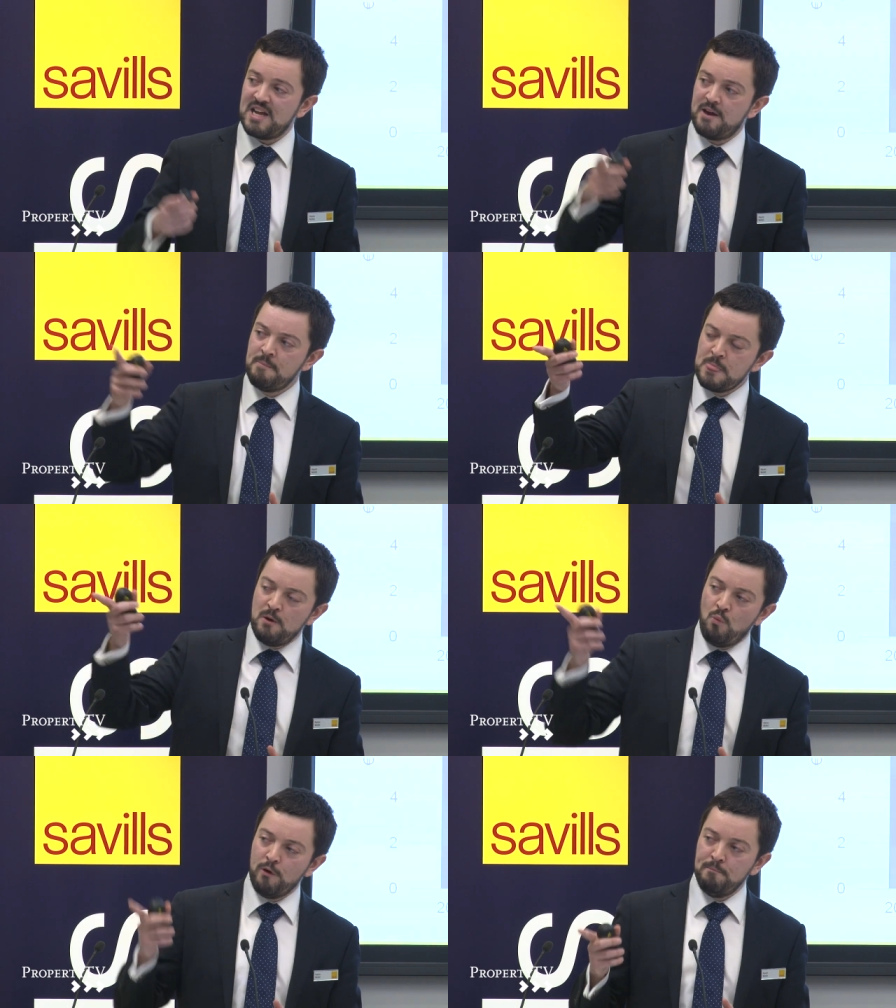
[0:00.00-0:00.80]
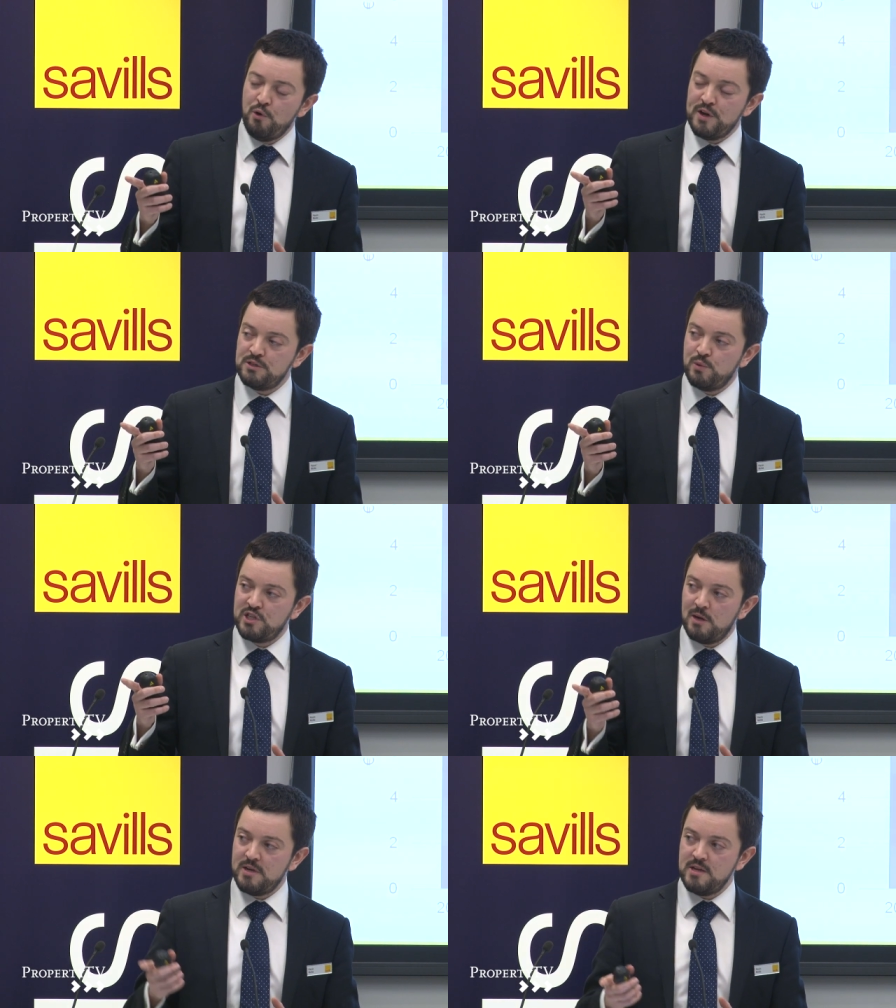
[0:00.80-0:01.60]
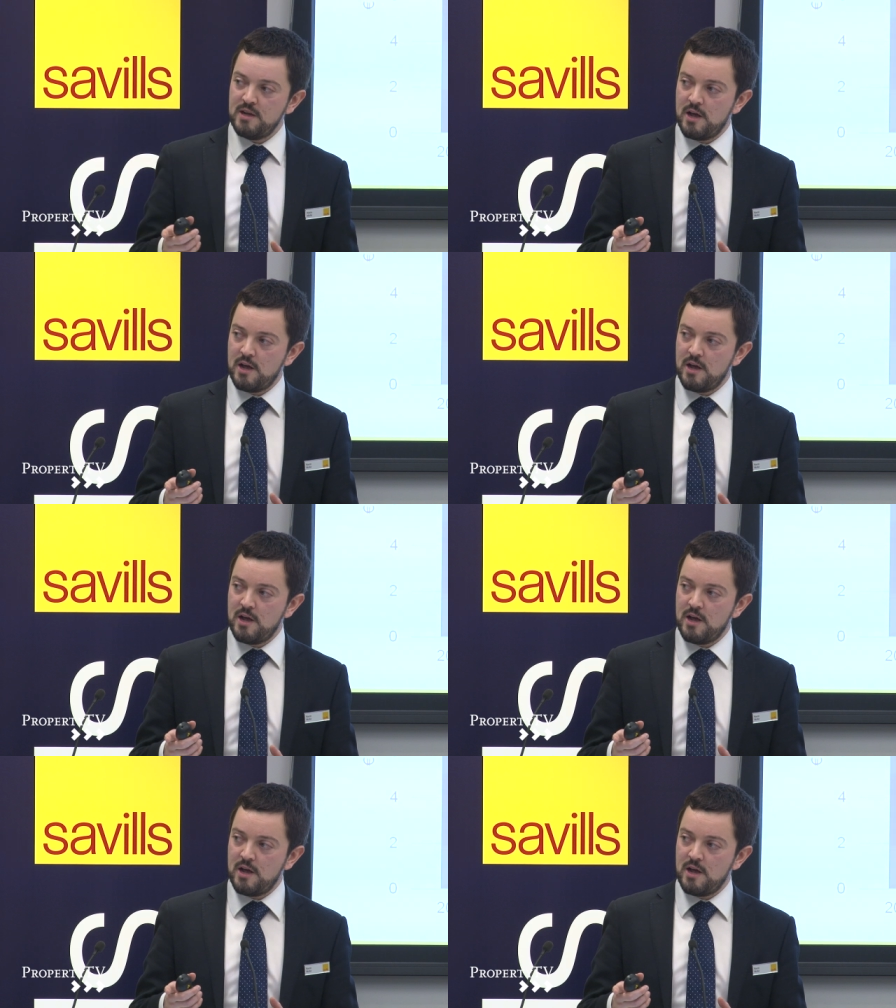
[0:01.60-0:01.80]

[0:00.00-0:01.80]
Now, one point which I'll be